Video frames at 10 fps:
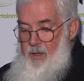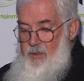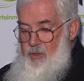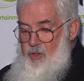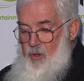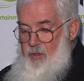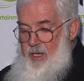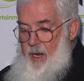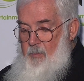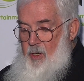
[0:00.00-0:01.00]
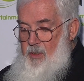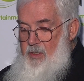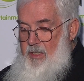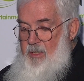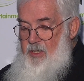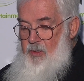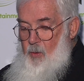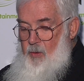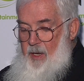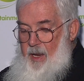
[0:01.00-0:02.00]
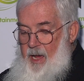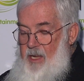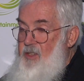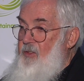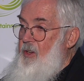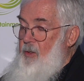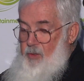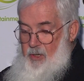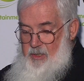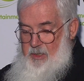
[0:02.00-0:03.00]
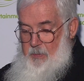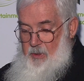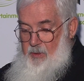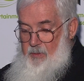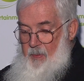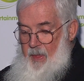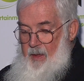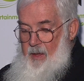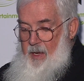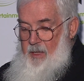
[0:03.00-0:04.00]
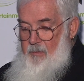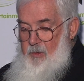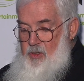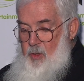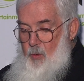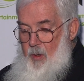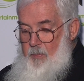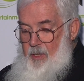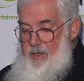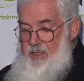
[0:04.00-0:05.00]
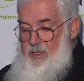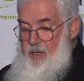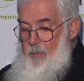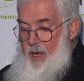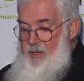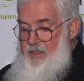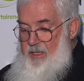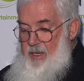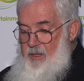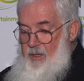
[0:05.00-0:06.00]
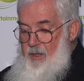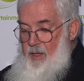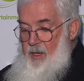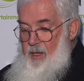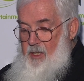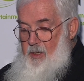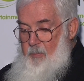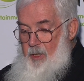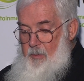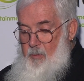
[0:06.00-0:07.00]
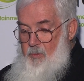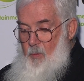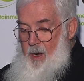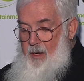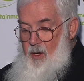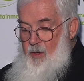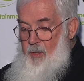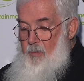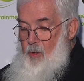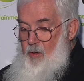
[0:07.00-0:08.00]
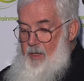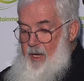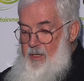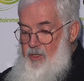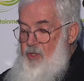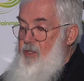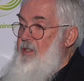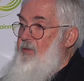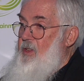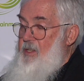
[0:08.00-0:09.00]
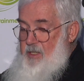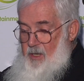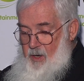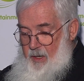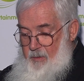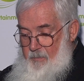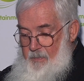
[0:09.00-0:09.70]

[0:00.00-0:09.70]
St John's Ambulance installed a large field hospital and the Victoria Police a command centre complete with radio communications for the site.